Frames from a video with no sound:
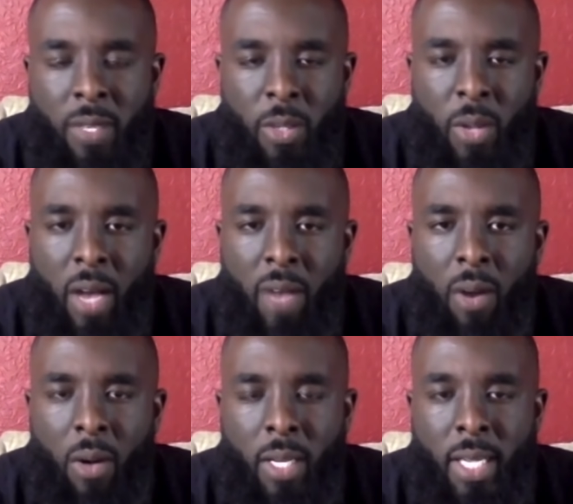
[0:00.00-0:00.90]
You have
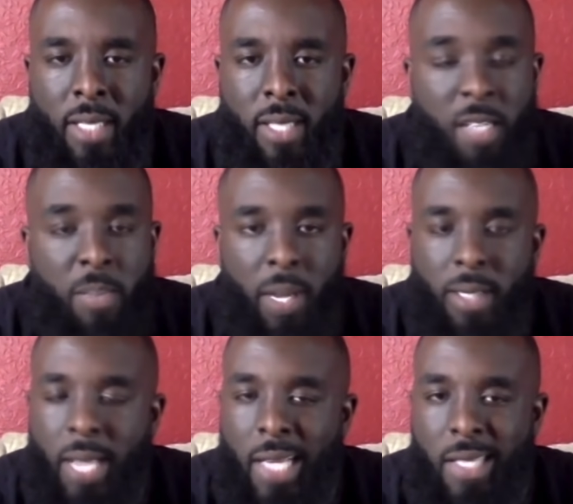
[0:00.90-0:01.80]
all these
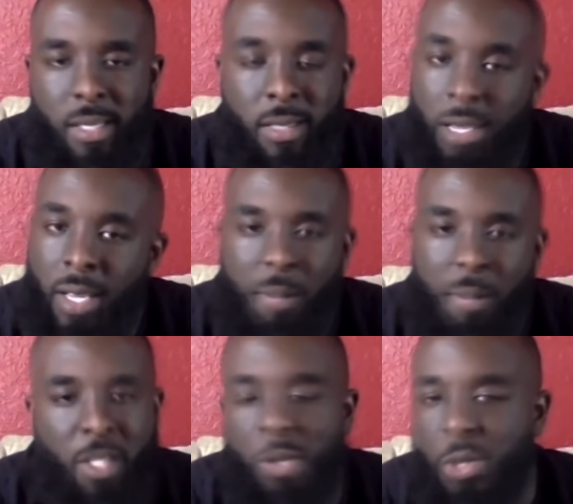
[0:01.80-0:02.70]
expectations,
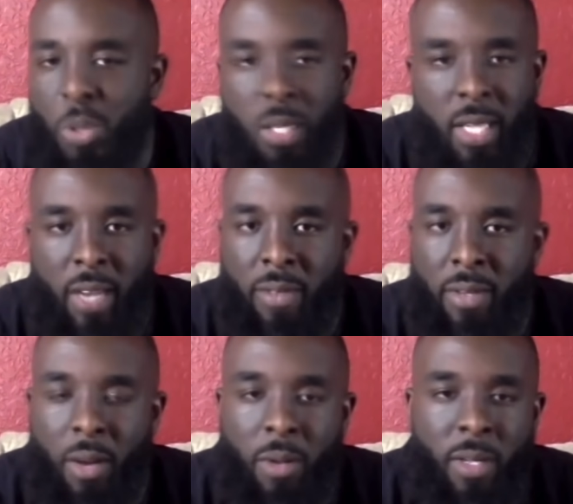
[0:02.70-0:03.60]
but you truly never
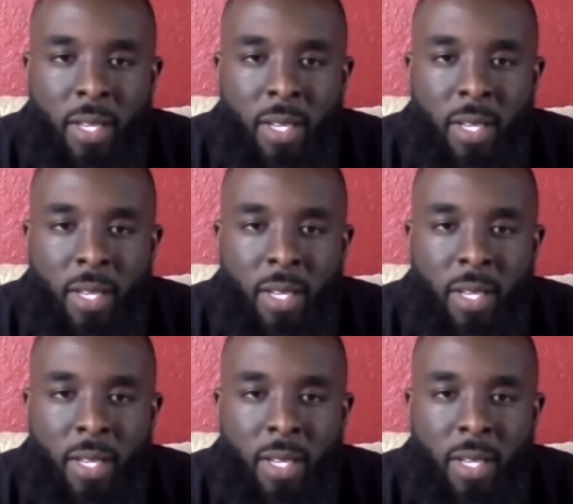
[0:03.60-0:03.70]
know.